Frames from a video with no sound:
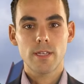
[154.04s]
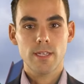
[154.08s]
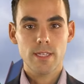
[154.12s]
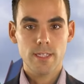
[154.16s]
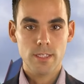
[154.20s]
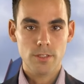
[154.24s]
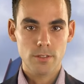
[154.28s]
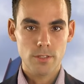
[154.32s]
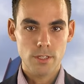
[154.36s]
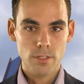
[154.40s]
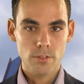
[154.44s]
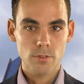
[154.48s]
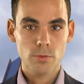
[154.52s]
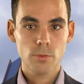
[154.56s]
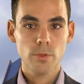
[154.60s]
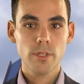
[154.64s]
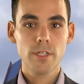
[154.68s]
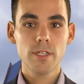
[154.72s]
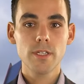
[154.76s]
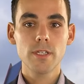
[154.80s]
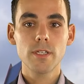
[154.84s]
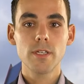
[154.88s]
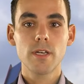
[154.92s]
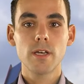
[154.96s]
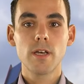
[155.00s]
In this
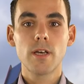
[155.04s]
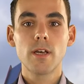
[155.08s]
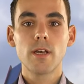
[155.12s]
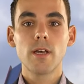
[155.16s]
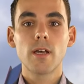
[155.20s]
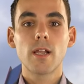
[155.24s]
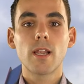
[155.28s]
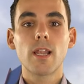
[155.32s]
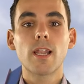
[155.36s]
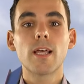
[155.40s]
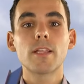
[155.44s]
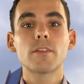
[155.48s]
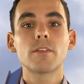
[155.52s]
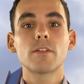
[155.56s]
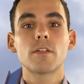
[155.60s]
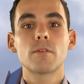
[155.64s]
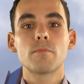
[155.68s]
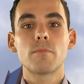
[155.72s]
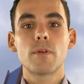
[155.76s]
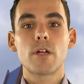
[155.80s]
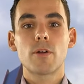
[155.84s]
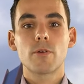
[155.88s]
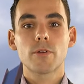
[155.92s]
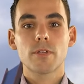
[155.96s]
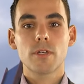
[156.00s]
way, Latin
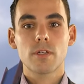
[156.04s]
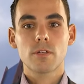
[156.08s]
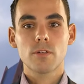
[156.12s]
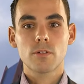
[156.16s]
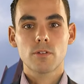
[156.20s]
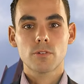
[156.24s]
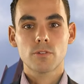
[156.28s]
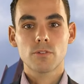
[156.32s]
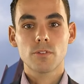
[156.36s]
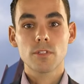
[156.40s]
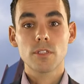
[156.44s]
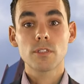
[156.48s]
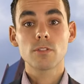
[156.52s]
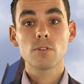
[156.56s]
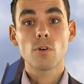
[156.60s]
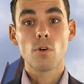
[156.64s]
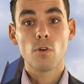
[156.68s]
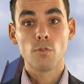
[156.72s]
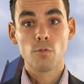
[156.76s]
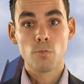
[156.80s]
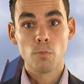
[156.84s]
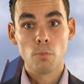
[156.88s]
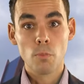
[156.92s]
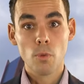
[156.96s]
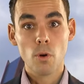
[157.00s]
America consists
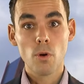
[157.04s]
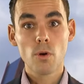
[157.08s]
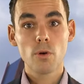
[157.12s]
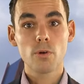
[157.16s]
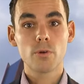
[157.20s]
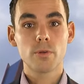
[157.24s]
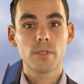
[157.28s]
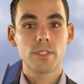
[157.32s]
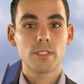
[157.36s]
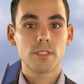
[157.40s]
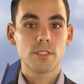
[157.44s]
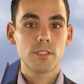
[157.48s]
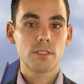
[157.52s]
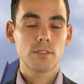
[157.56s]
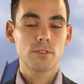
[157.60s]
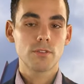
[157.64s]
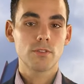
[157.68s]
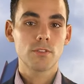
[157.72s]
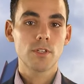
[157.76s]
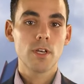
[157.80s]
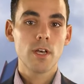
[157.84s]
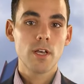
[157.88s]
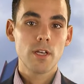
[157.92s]
of more regions: